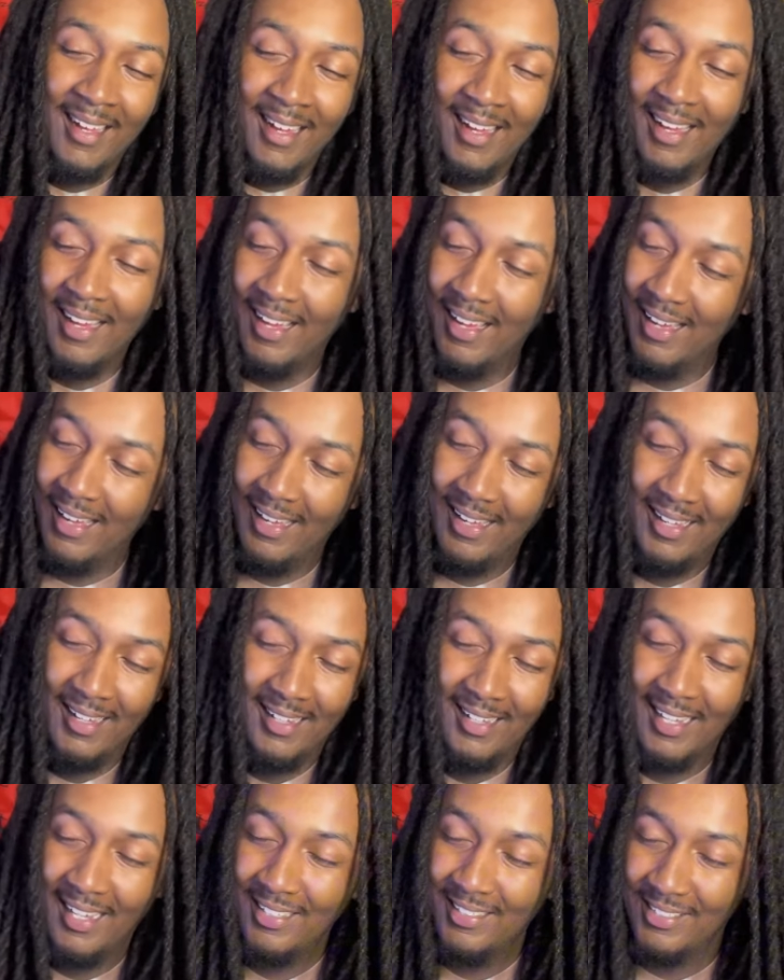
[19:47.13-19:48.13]

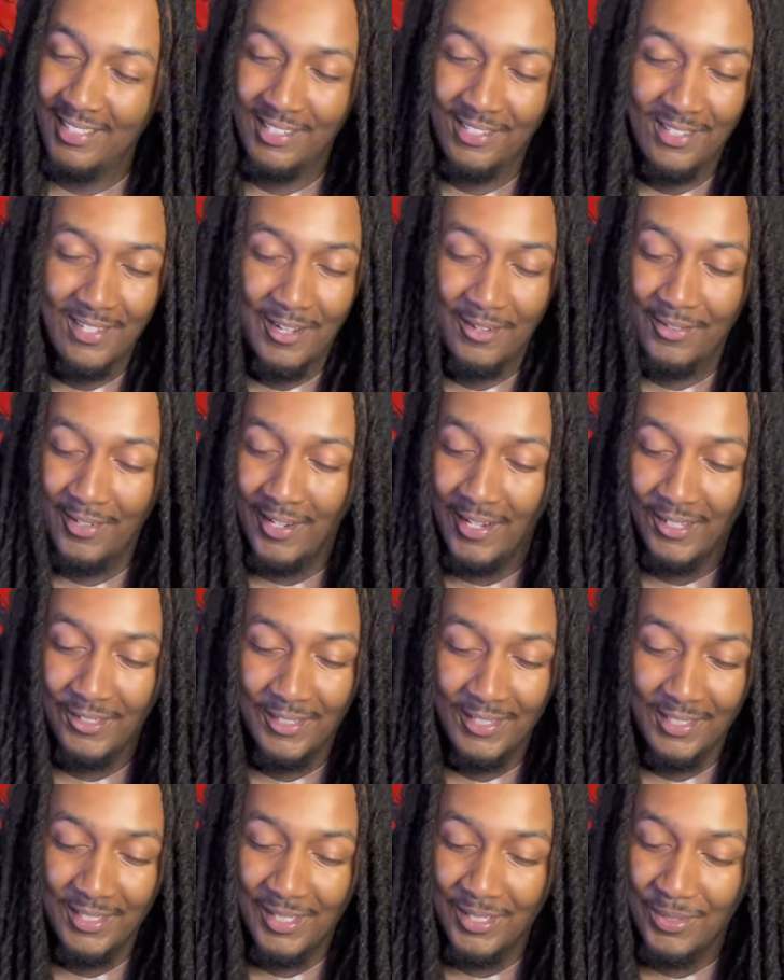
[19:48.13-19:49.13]
I just don't know
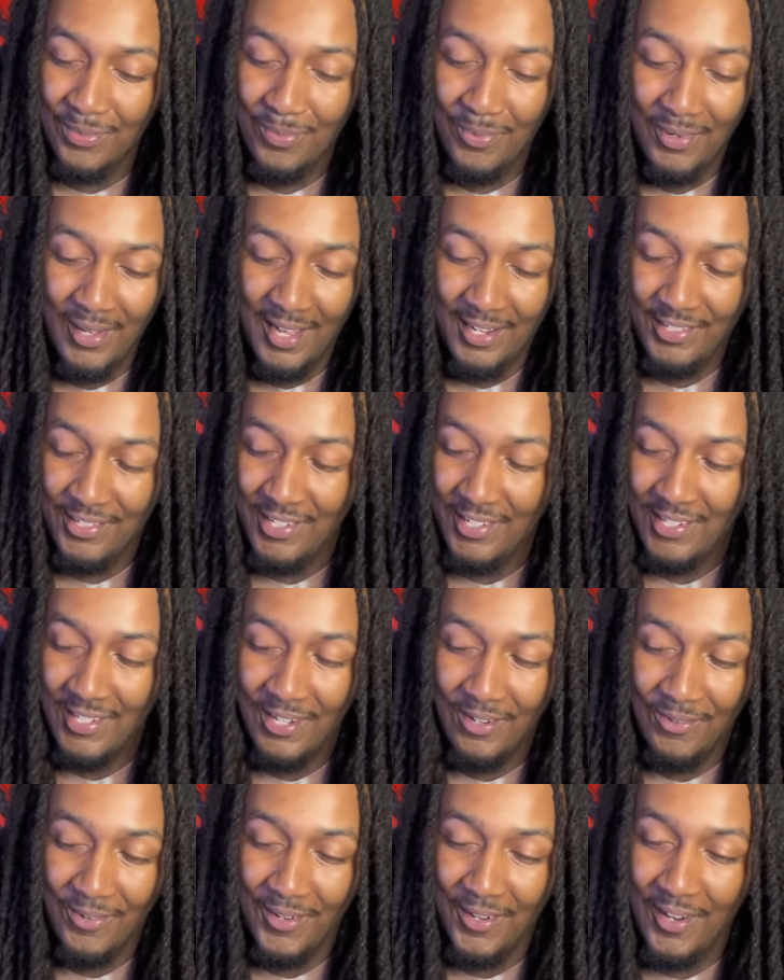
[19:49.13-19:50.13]
at this point. I just
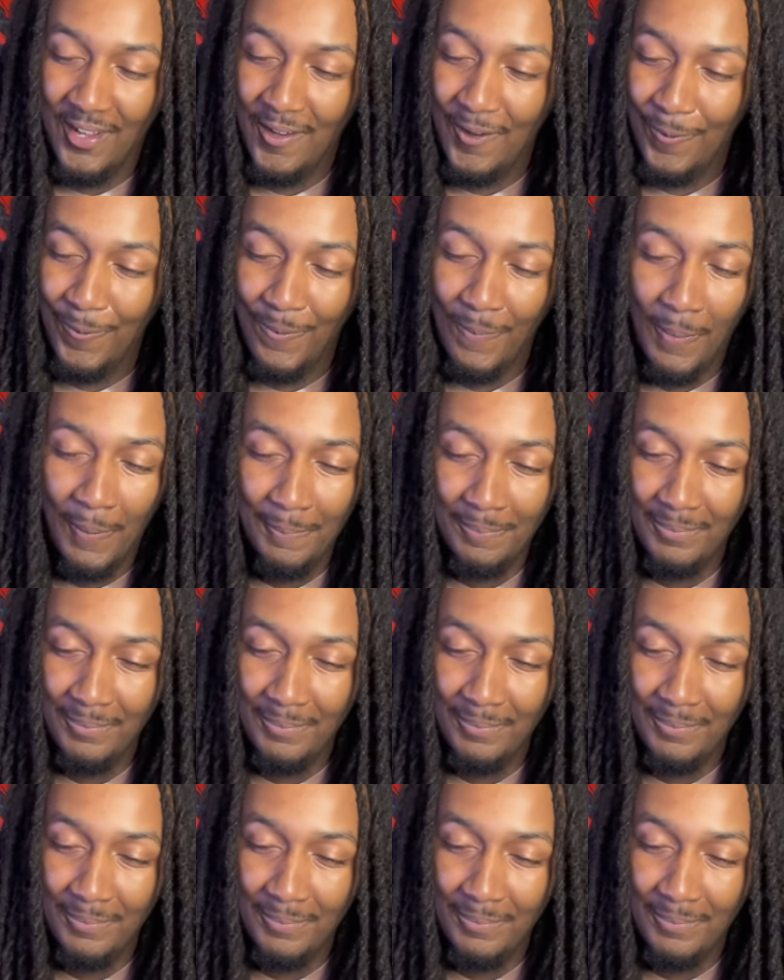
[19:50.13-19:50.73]
don't know.